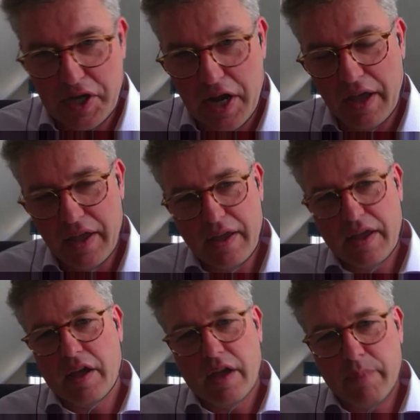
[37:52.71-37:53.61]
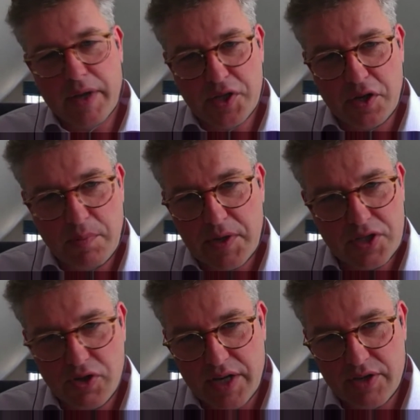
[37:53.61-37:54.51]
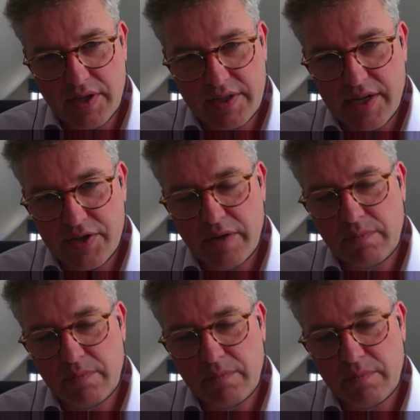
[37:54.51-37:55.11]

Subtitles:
a pension administrator, etc.